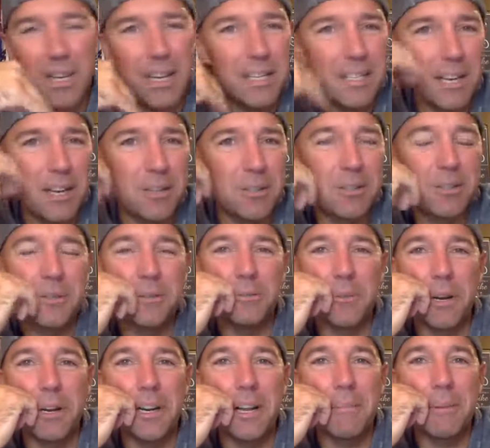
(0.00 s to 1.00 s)
as I was
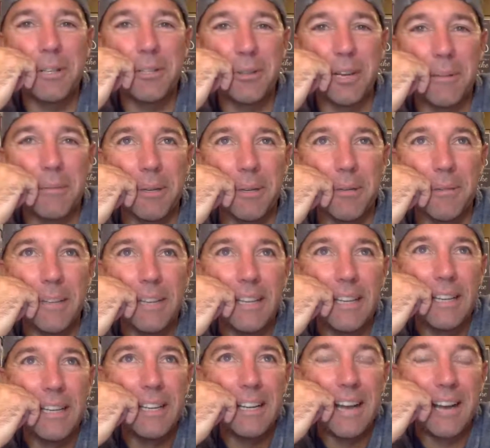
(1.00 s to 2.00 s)
running on my treadmill,
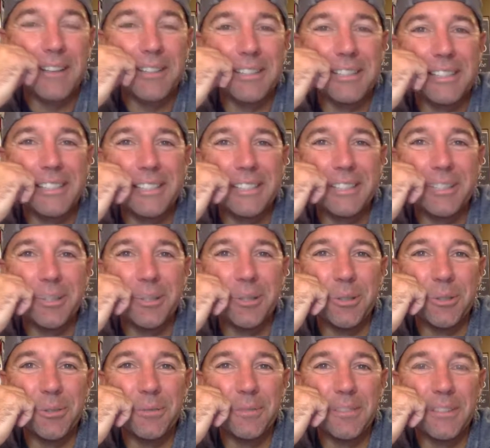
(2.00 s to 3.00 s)
I was listening
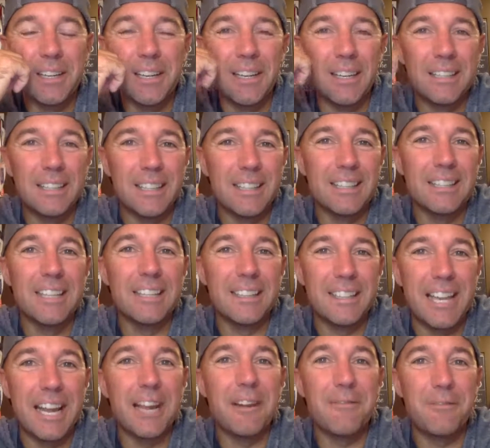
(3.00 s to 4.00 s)
to the
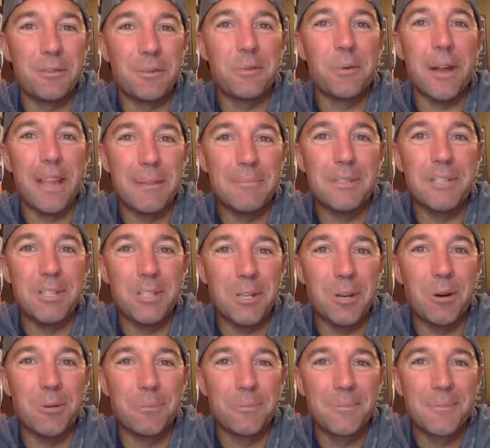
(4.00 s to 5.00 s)
Dave Ramsey
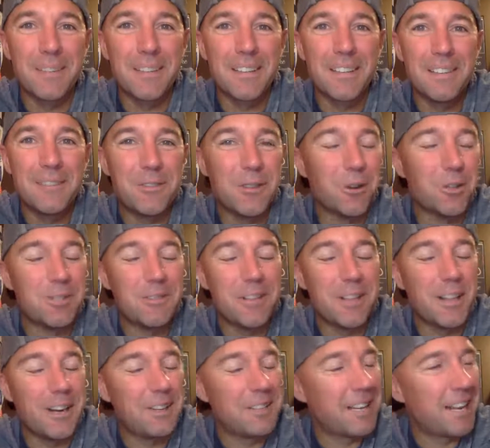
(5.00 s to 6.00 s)
show. For those of you
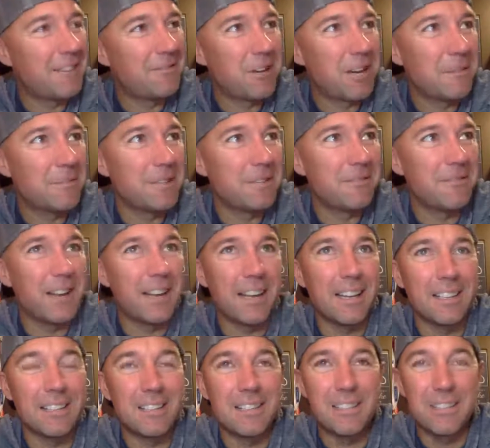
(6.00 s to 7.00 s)
that are Dave Ramsey
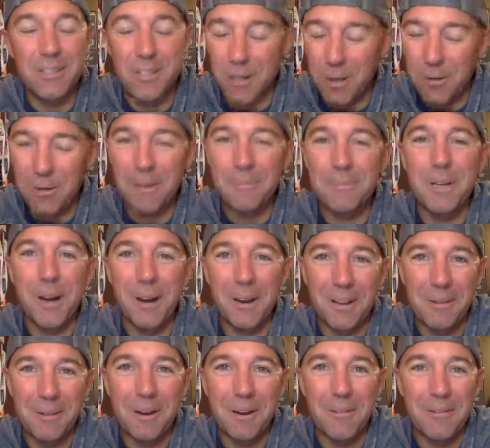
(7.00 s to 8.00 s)
fans, you know what I'm
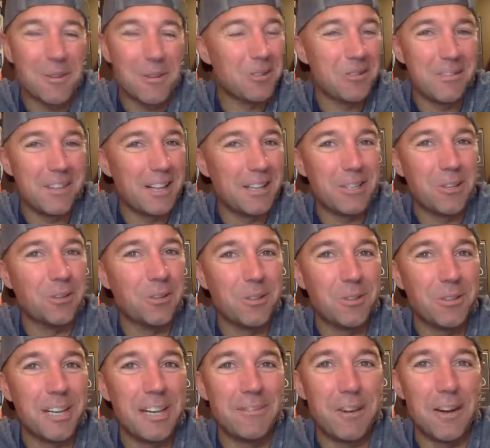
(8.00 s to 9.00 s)
talking about. Those of you that don't
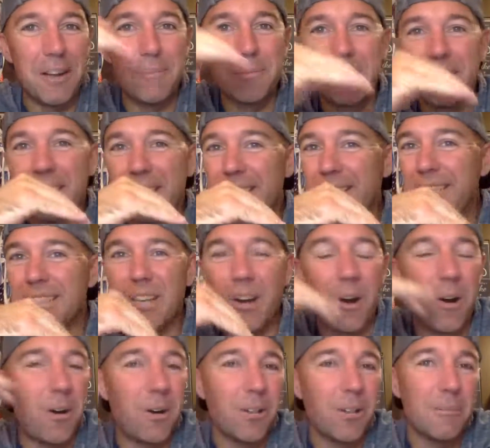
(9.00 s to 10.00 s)
know Dave Ramsey, he's
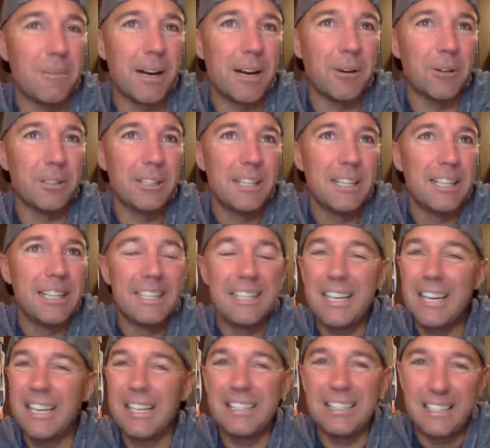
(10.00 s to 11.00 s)
all about
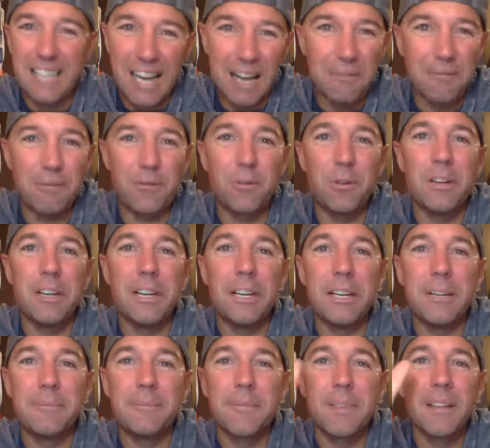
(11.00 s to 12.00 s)
getting debt
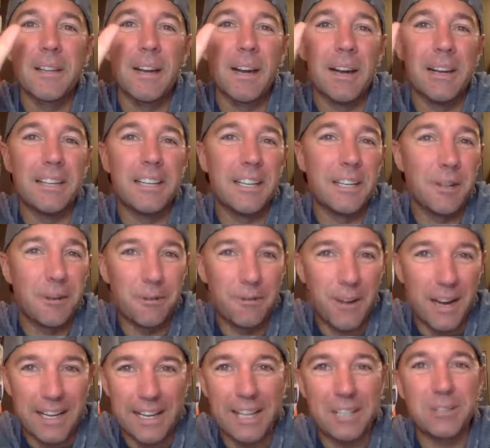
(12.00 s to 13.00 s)
free, getting your
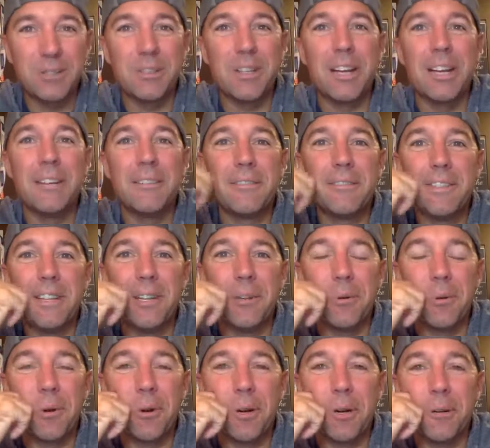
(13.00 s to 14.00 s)
financial life in
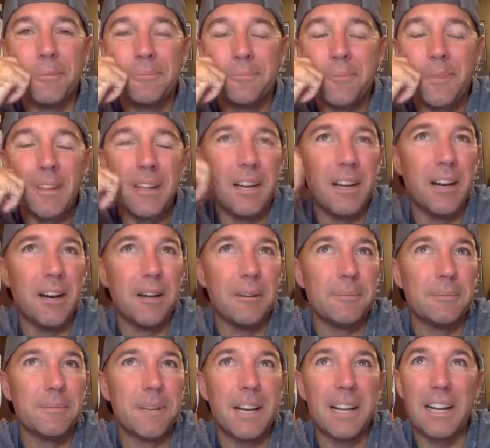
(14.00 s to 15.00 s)
order.
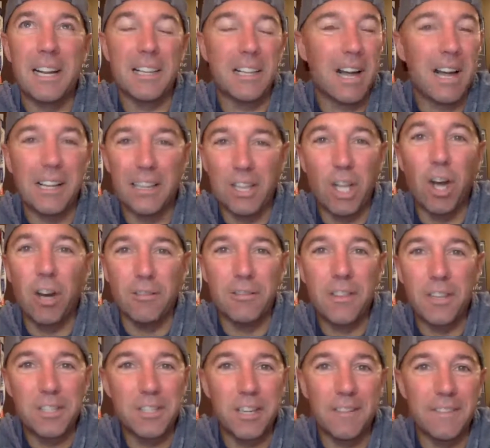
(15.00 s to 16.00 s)
And I love
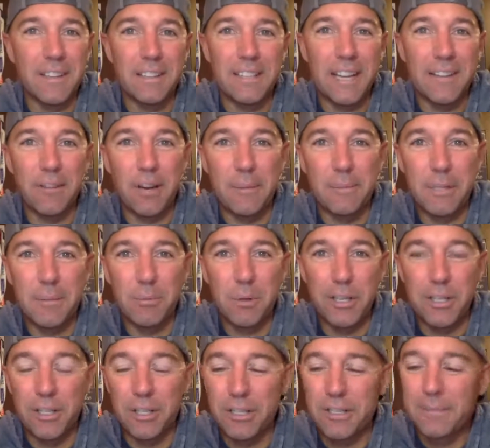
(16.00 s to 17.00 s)
the stuff that Dave Ramsey
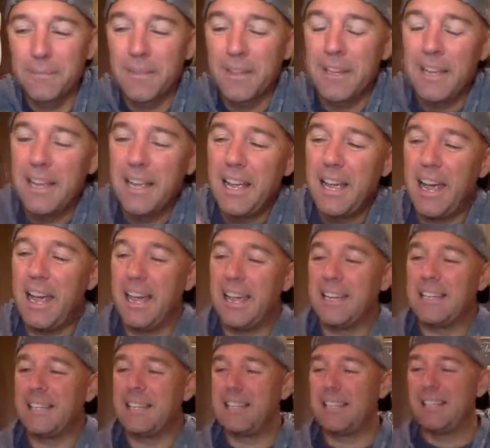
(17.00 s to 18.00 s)
preaches.
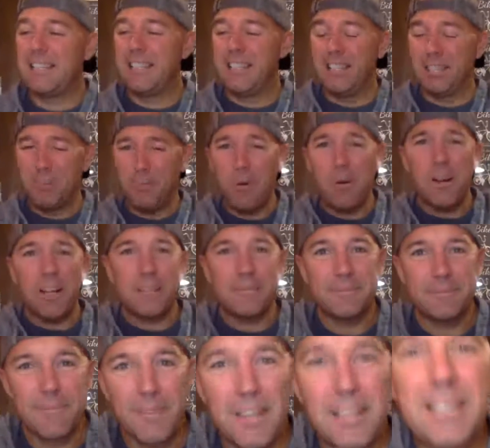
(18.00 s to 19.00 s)
And this morning,
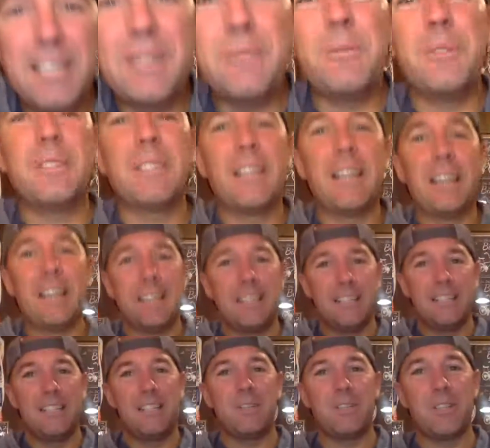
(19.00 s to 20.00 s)
he was
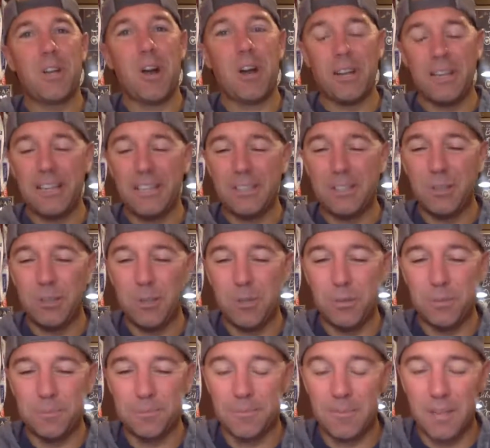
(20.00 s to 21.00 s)
talking
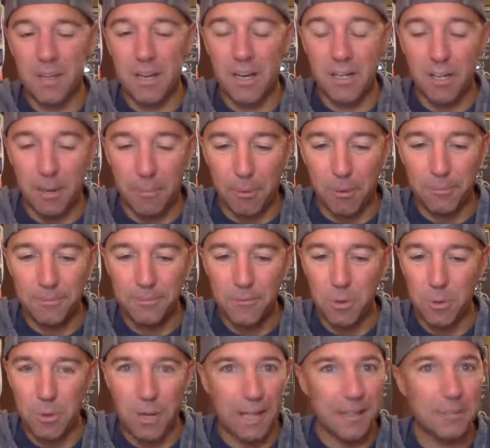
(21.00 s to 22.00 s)
to a couple
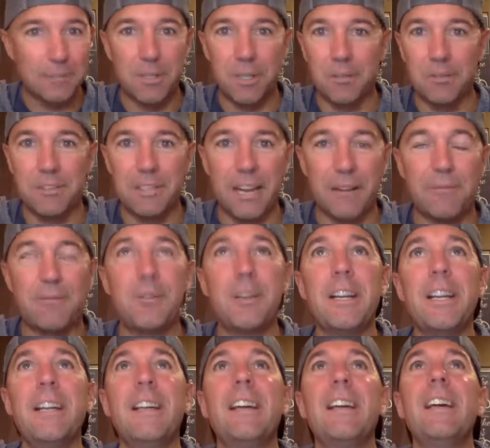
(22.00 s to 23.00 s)
who got themselves debt
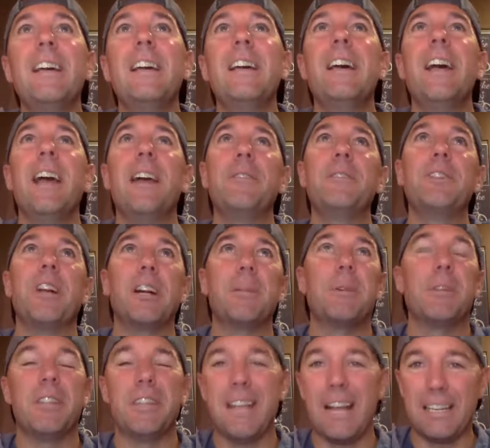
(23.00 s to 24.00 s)
free, and he was talking
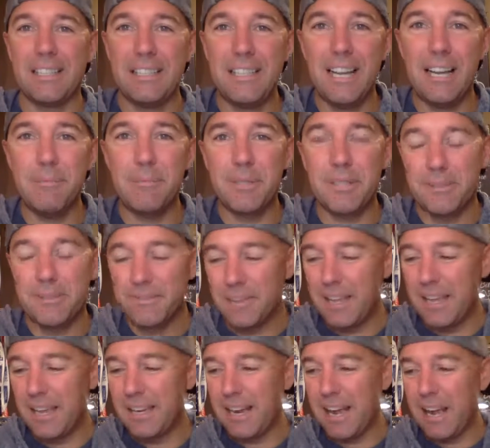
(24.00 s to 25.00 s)
about the next steps
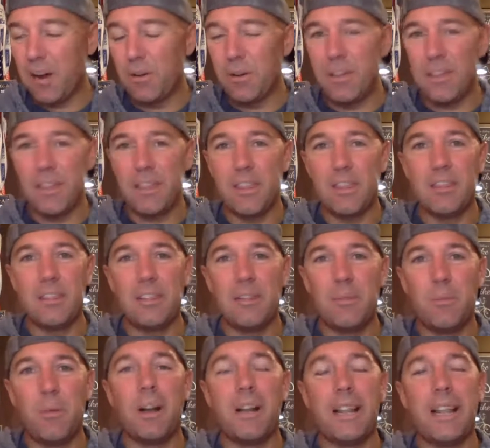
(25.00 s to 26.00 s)
and how he
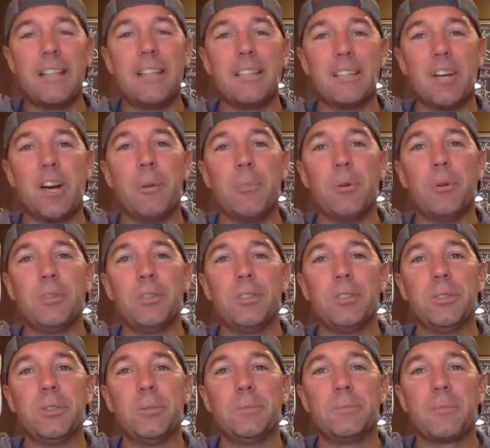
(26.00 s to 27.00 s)
wanted this couple
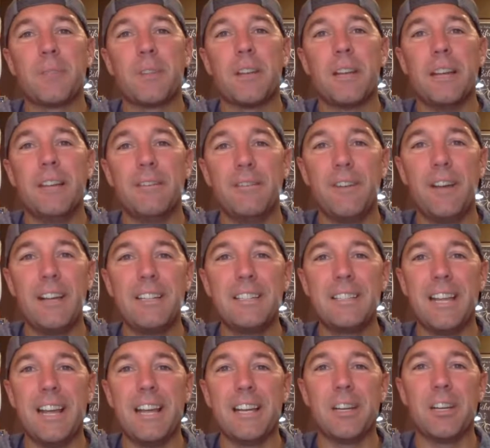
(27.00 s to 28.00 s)
to invest
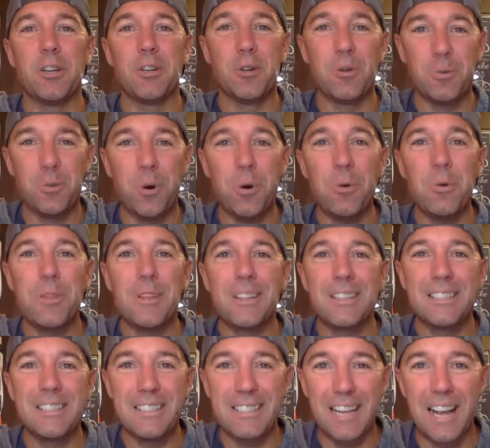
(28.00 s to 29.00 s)
in growth
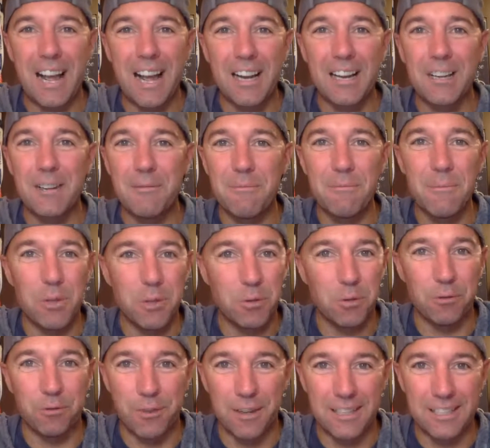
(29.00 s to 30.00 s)
stock
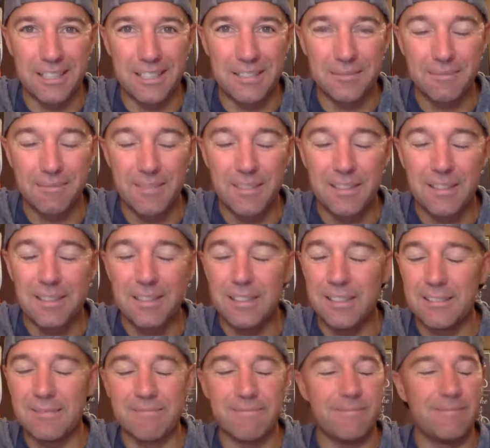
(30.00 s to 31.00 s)
mutual funds.
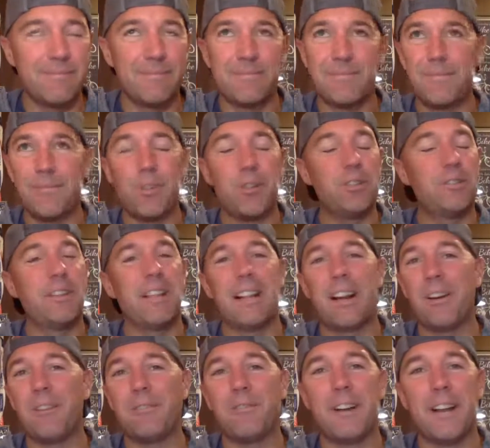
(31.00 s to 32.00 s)
For those of you that
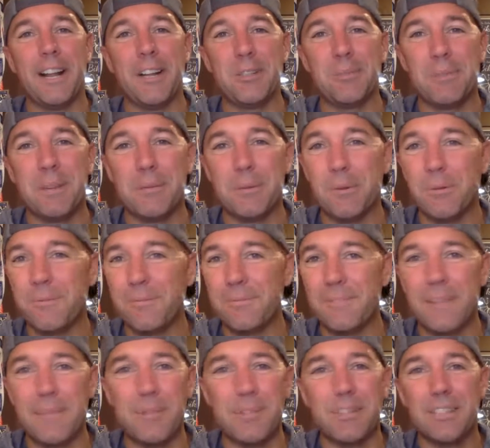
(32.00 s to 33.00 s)
aren't financial people,
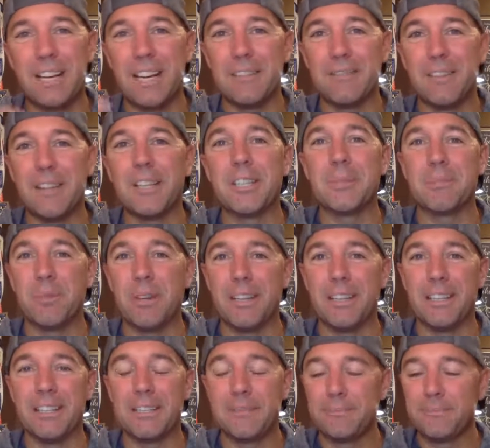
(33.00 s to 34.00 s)
let me just kind of explain
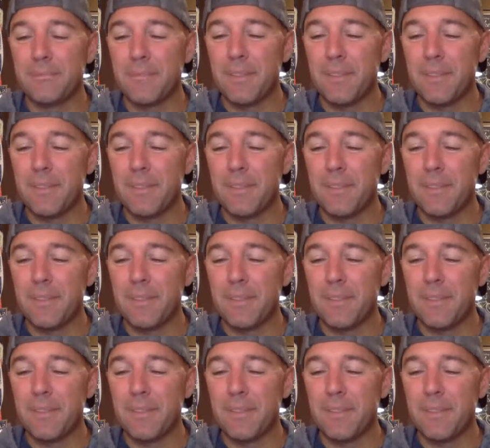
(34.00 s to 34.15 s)
this.